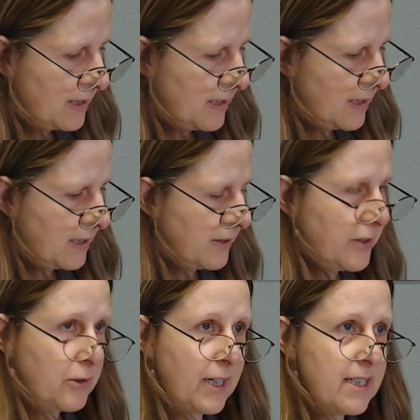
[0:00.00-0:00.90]
uh, the
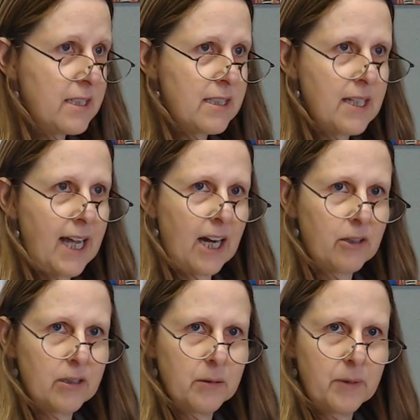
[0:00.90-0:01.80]
great
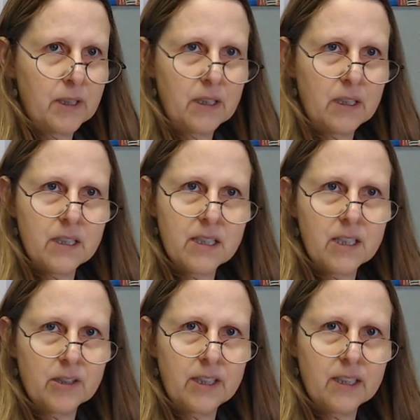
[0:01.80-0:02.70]
Sennacherib,
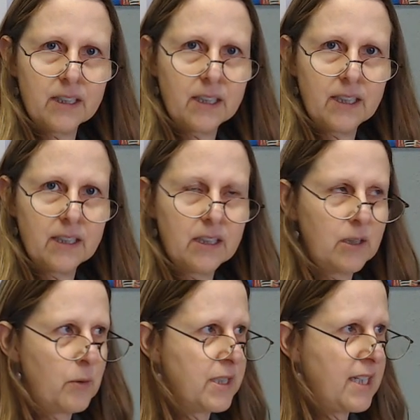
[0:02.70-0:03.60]
Assyrian king
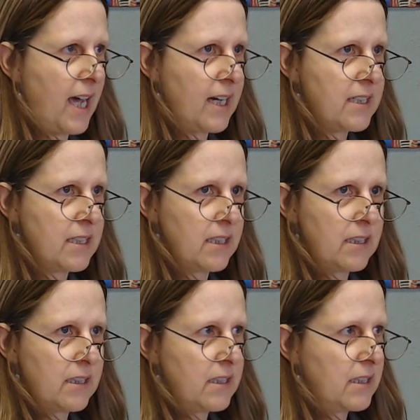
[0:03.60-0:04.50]
who attacked
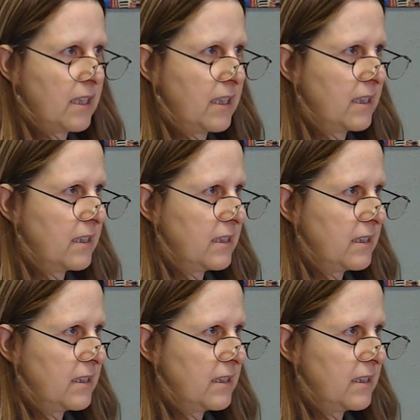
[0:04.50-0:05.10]
uh,